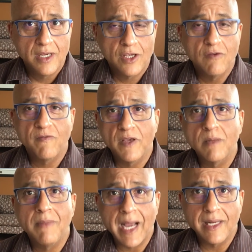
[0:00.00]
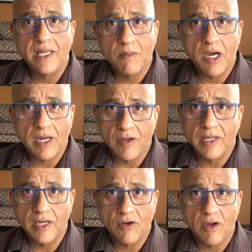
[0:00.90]
you feel badly about how
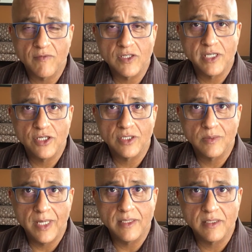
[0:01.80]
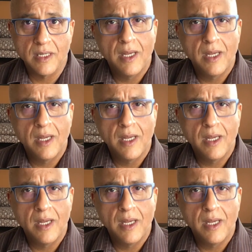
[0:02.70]
that conversation went.